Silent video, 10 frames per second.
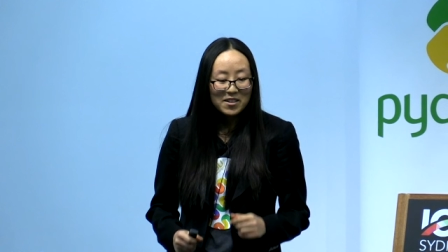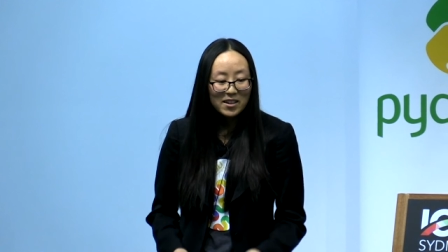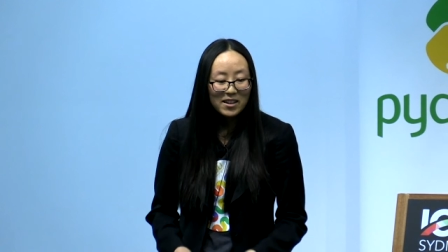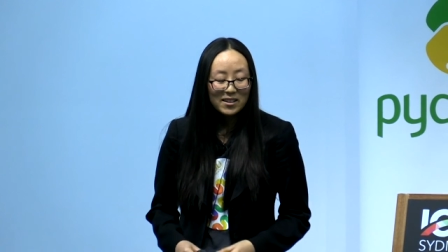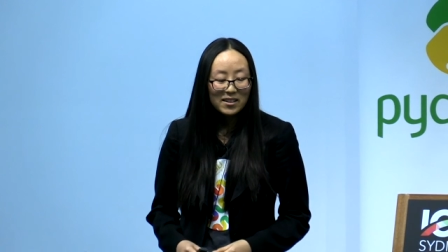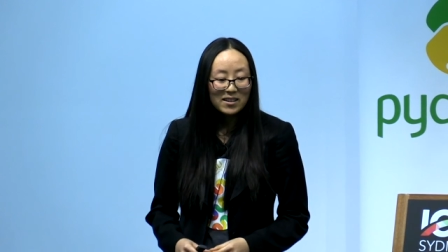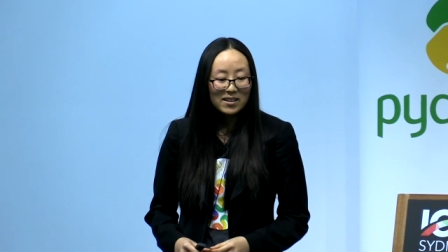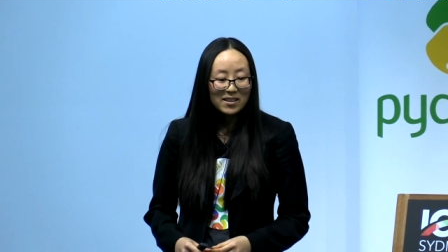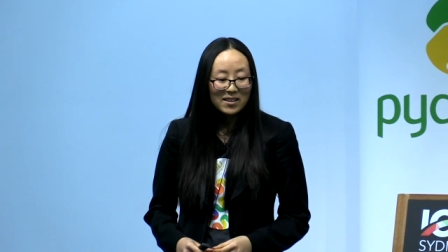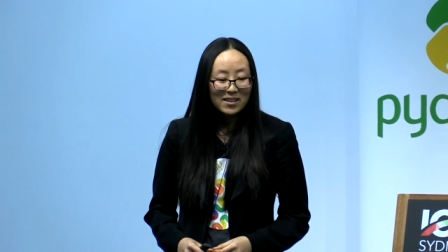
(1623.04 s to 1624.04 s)
I think,
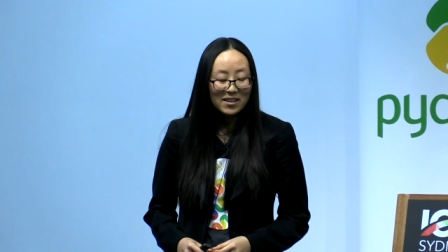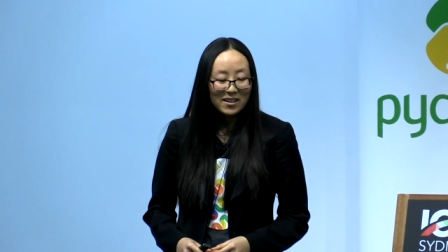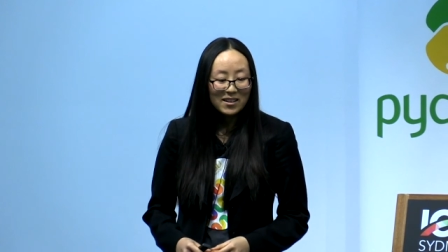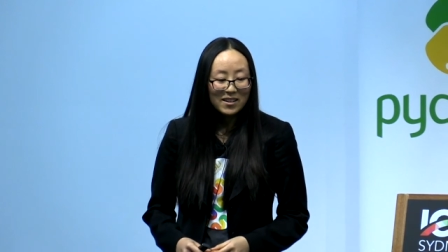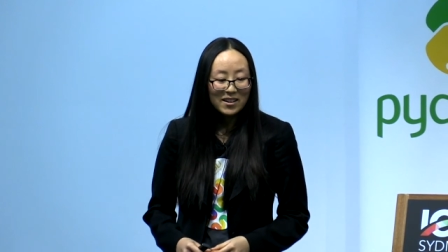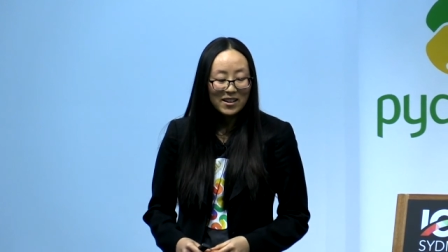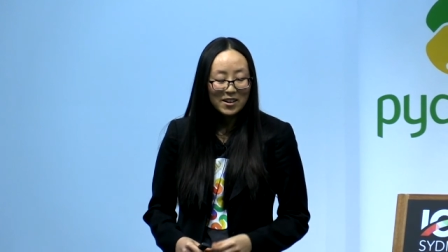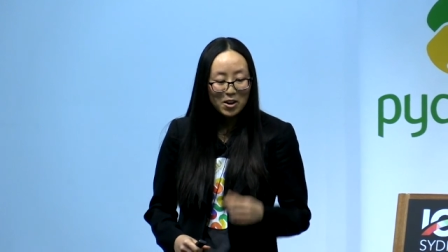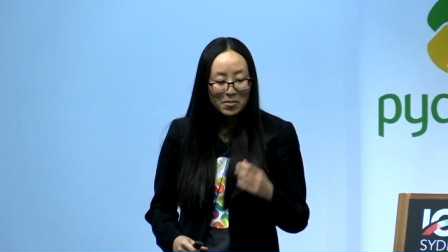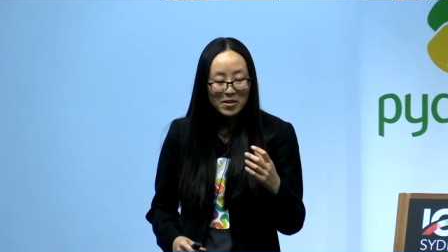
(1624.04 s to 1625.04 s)
and
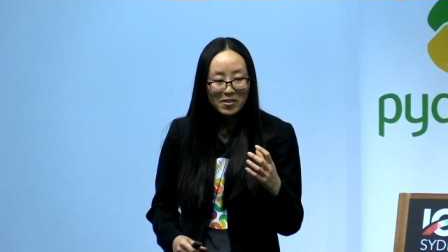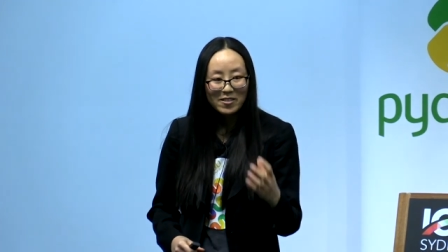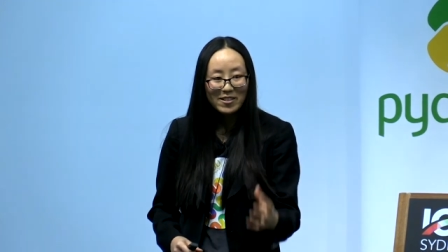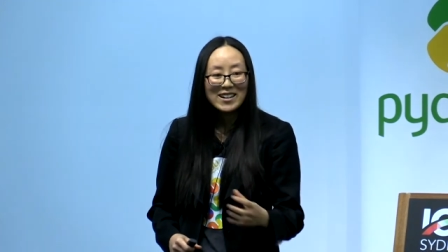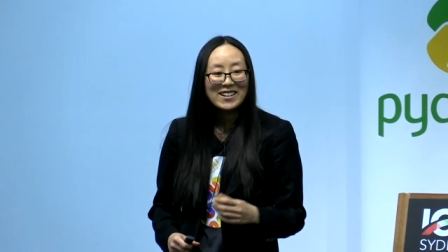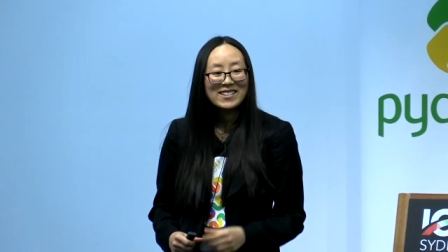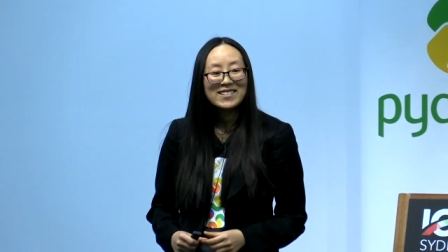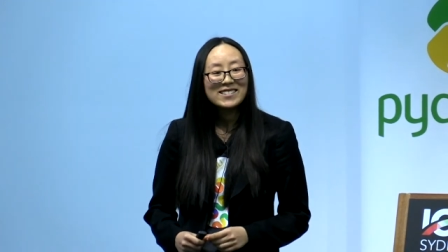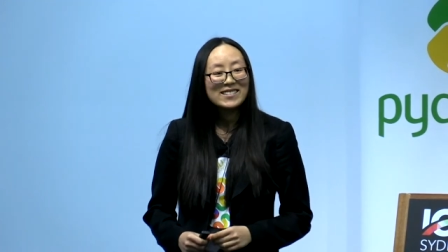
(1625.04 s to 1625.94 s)
I hope you agree,